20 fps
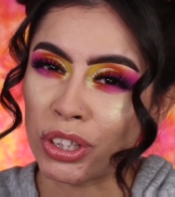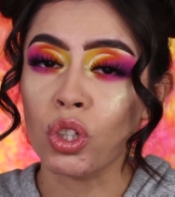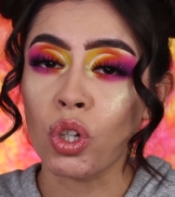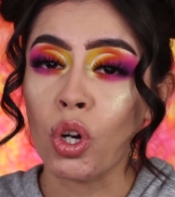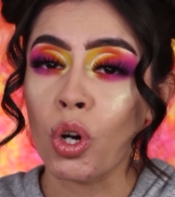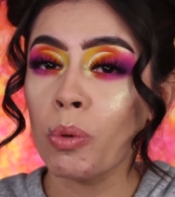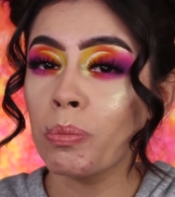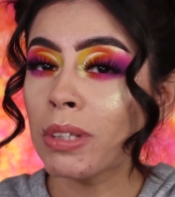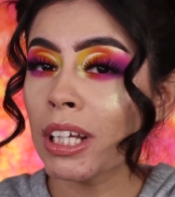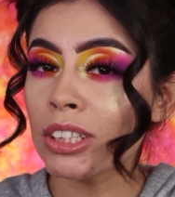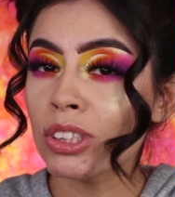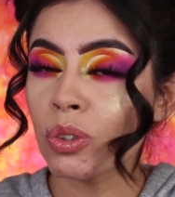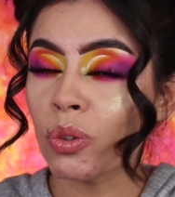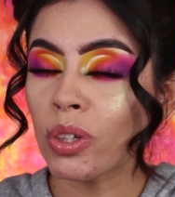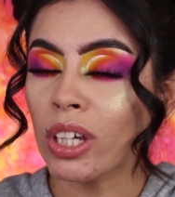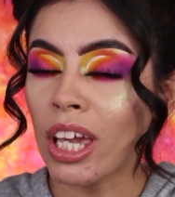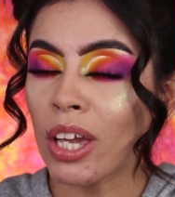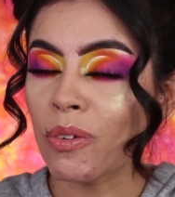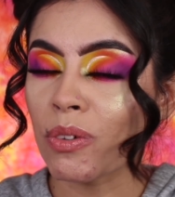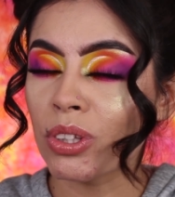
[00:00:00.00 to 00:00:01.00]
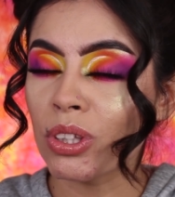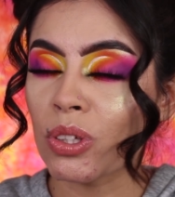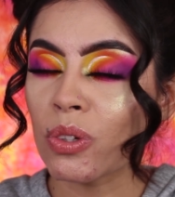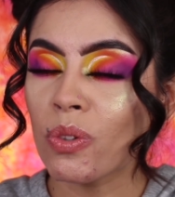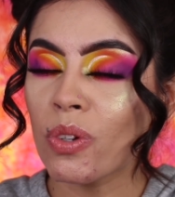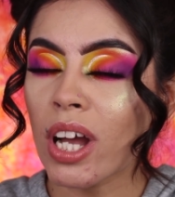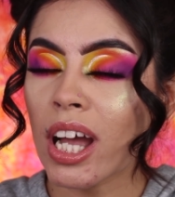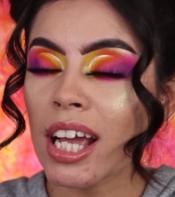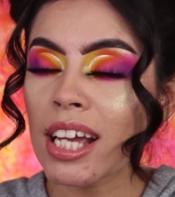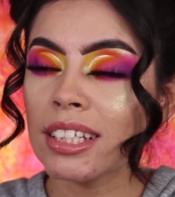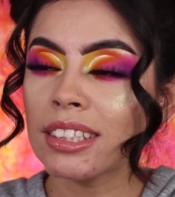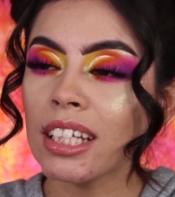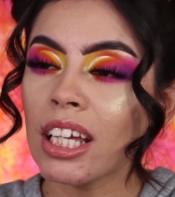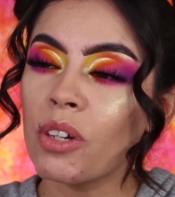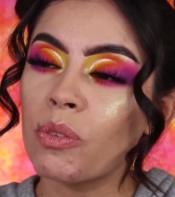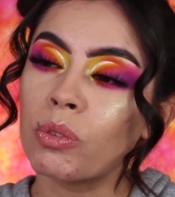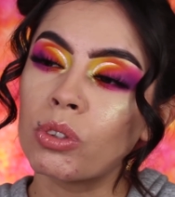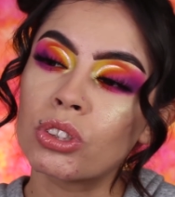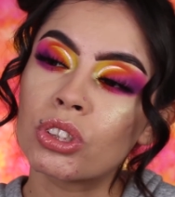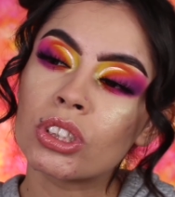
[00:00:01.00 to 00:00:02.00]
So I hope that's okay with you guys,
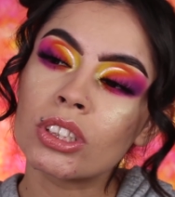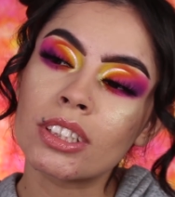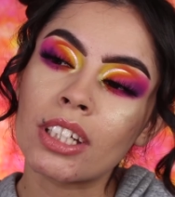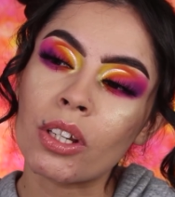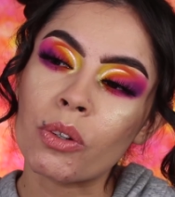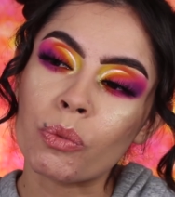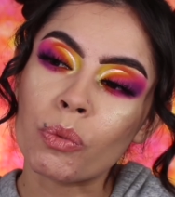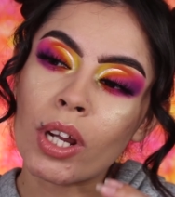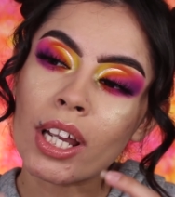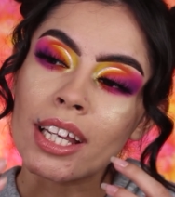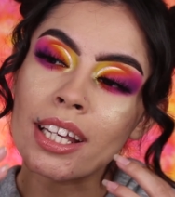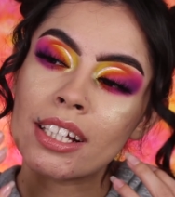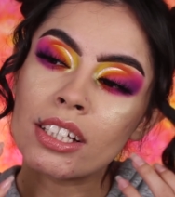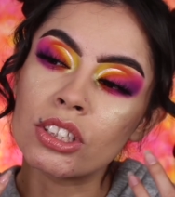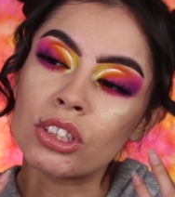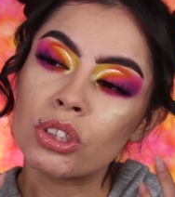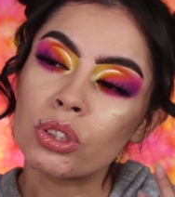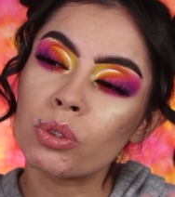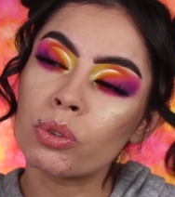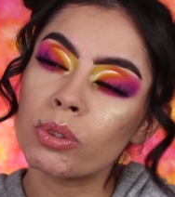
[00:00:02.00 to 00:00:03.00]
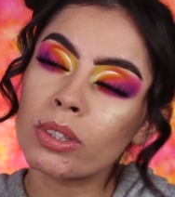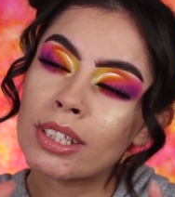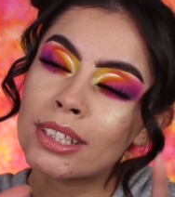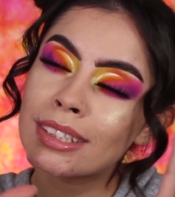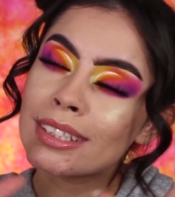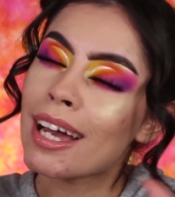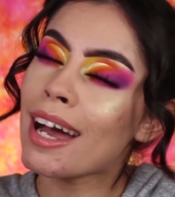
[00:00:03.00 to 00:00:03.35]
and we'll just get right into this